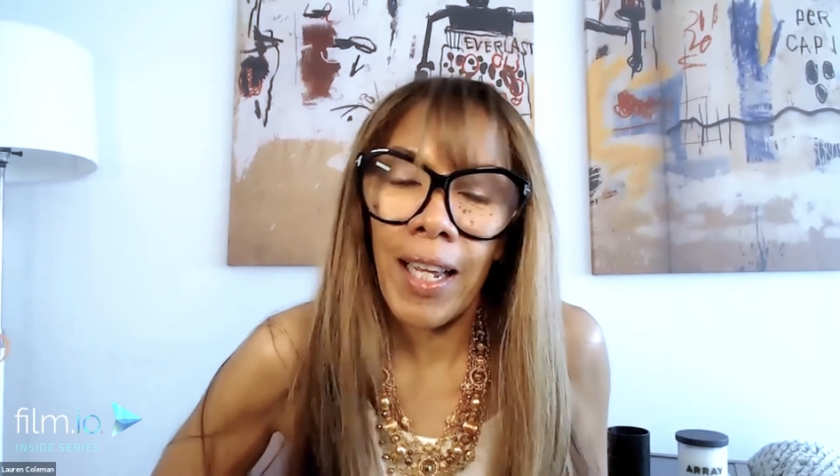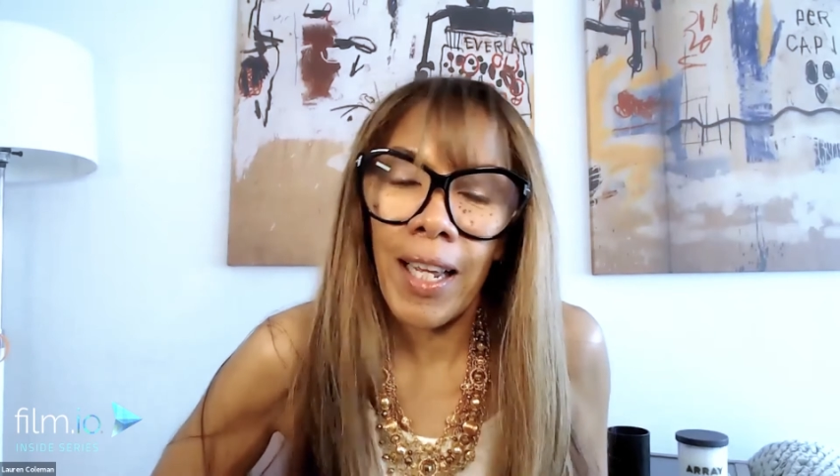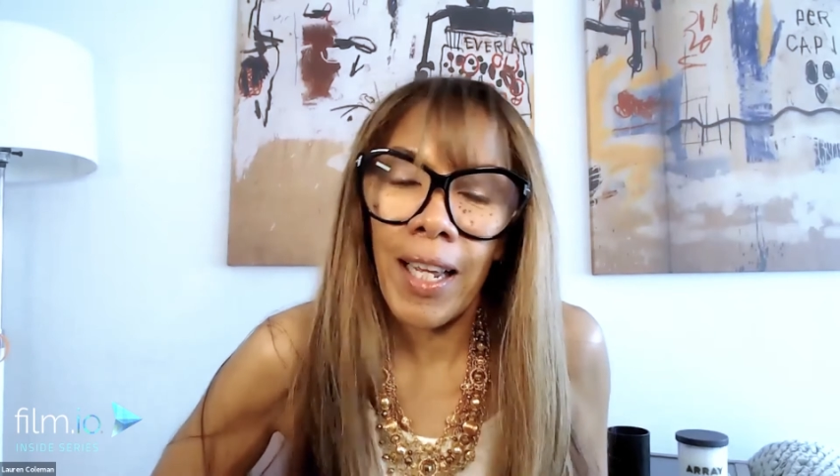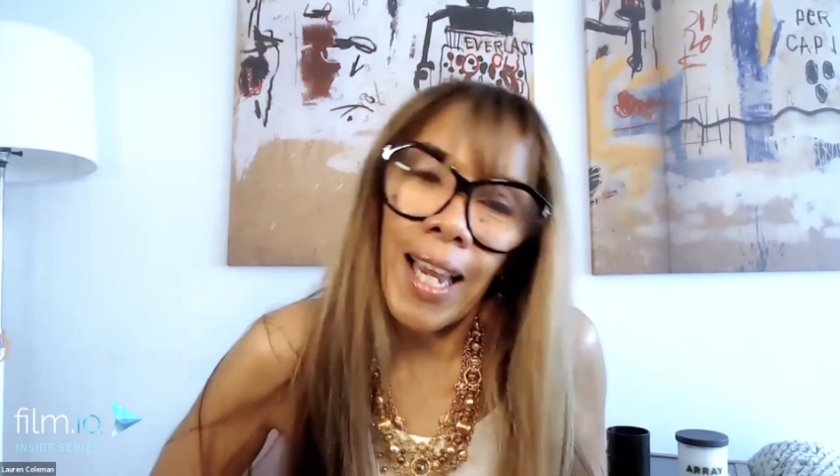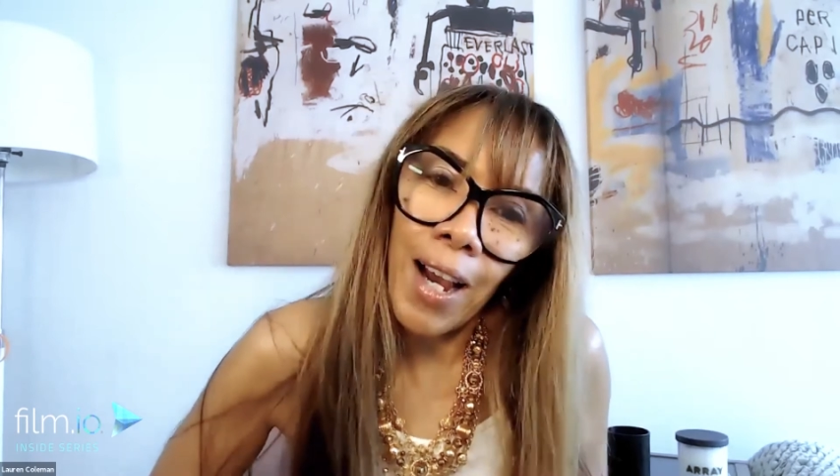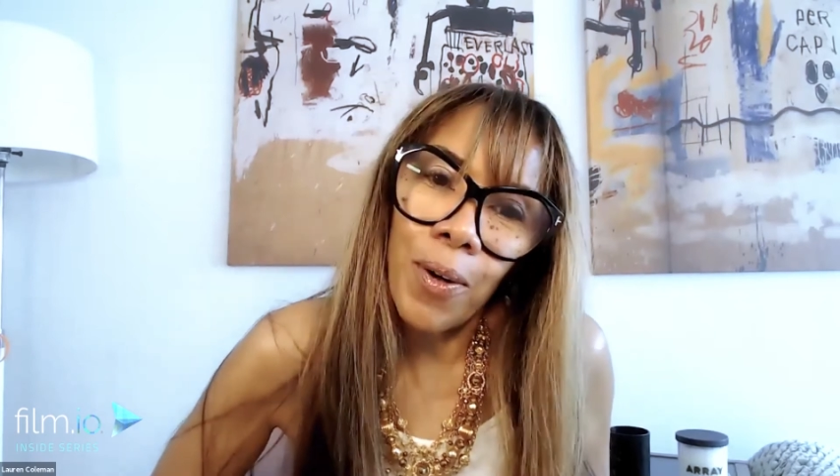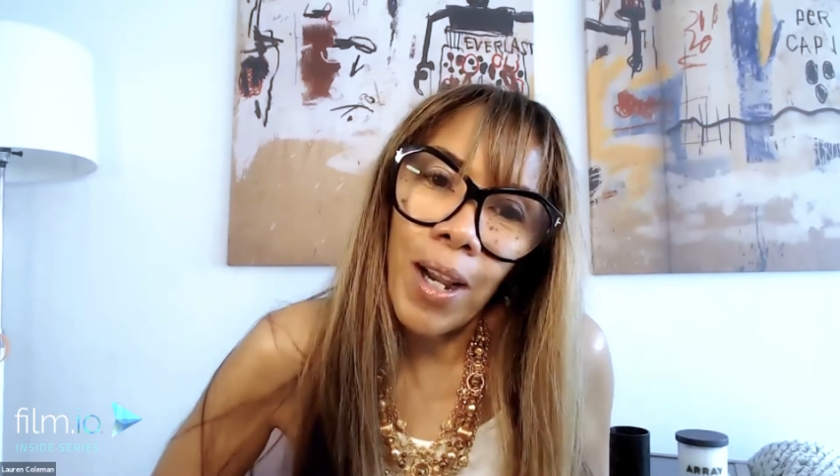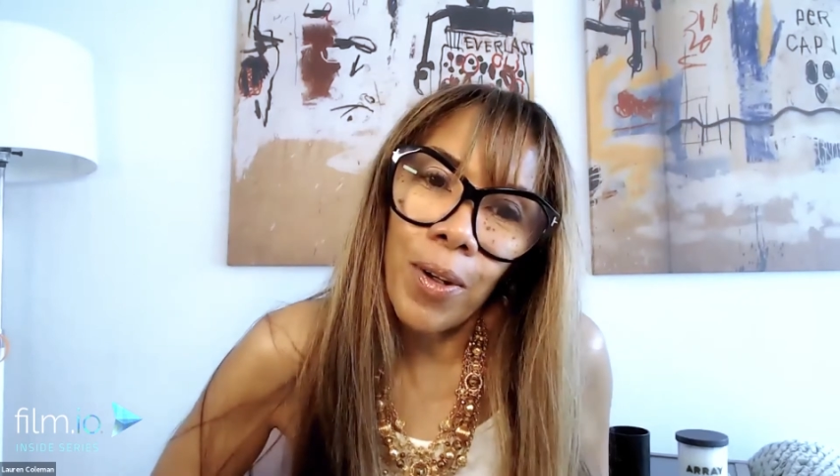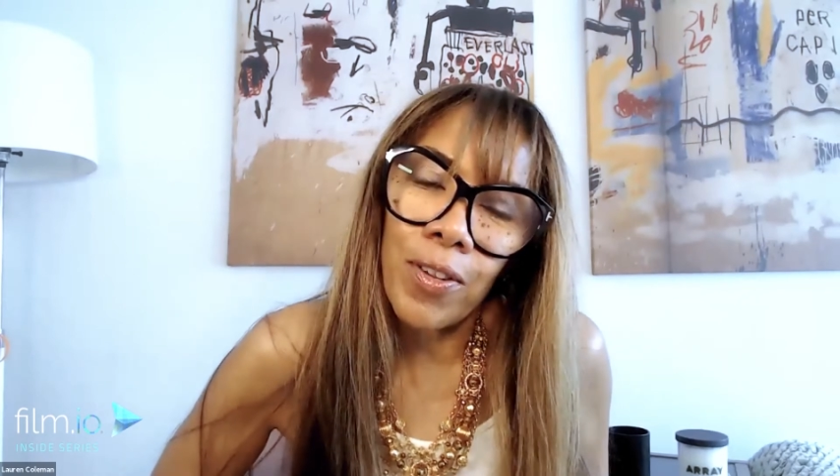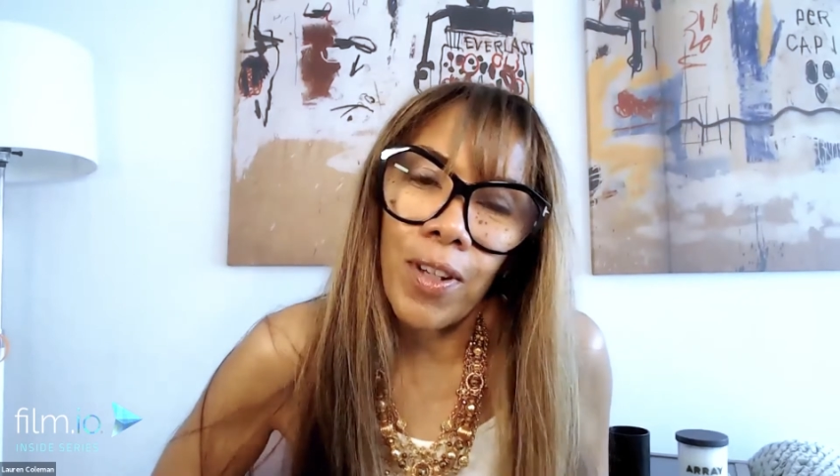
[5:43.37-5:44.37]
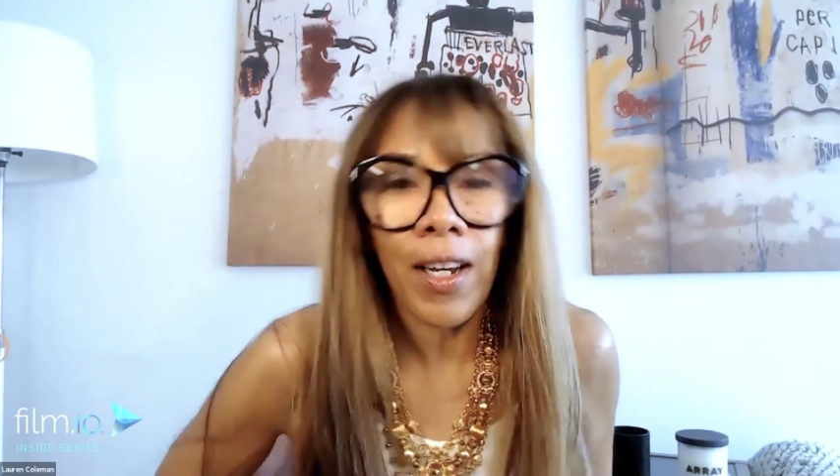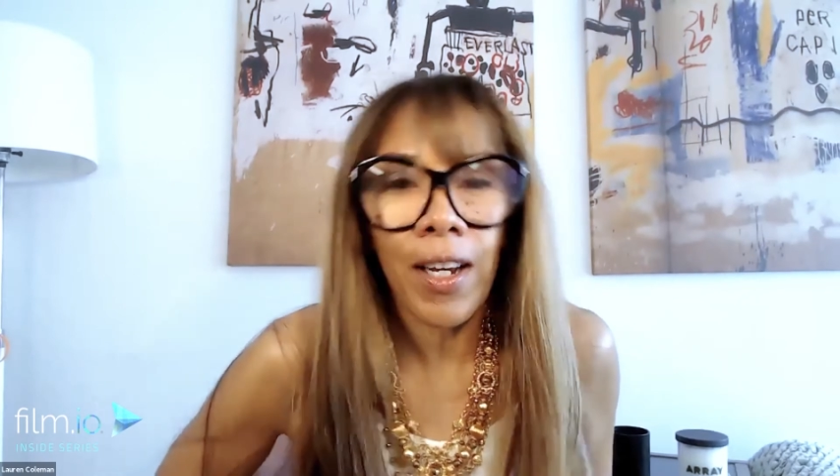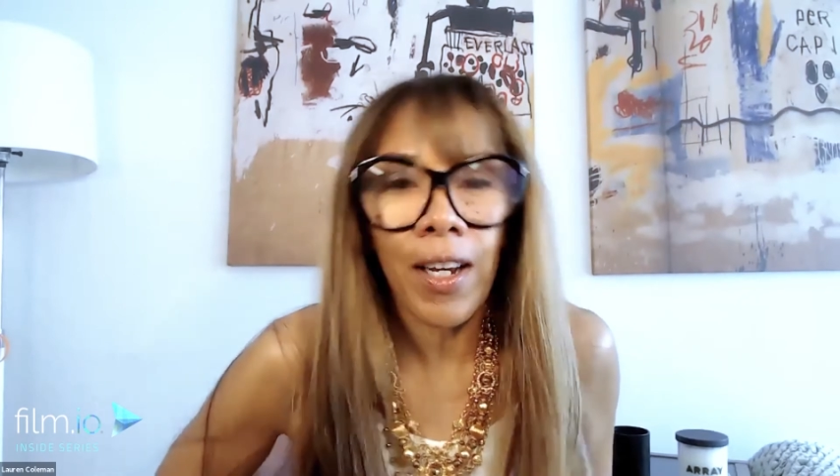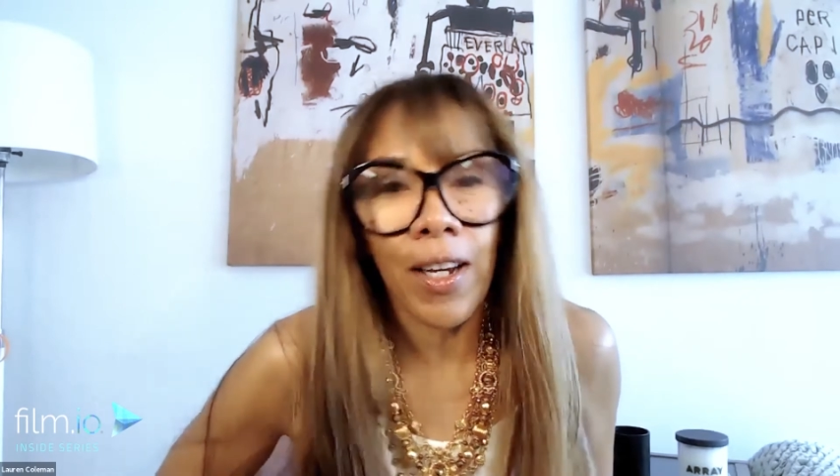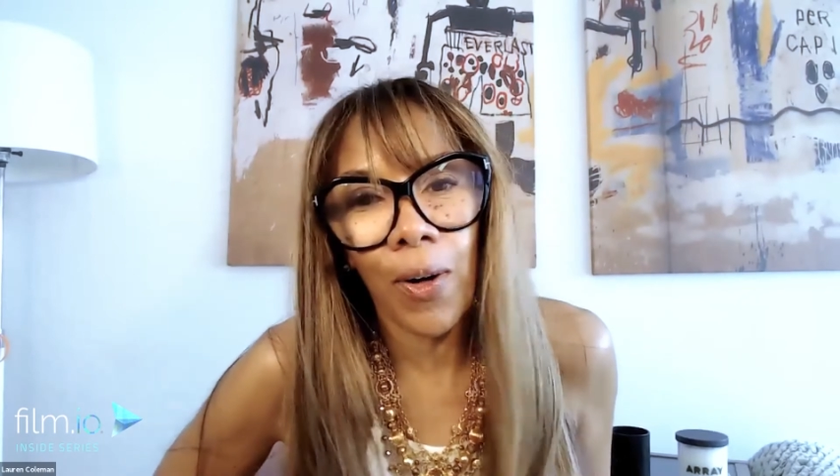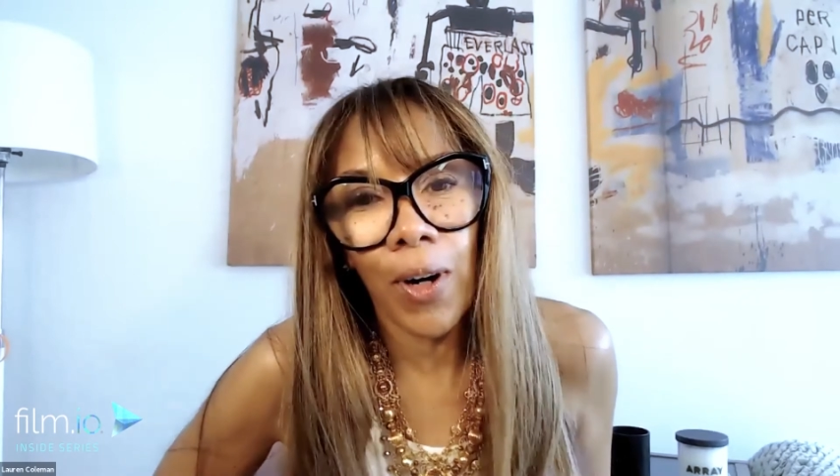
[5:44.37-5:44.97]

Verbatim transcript: like how does that go?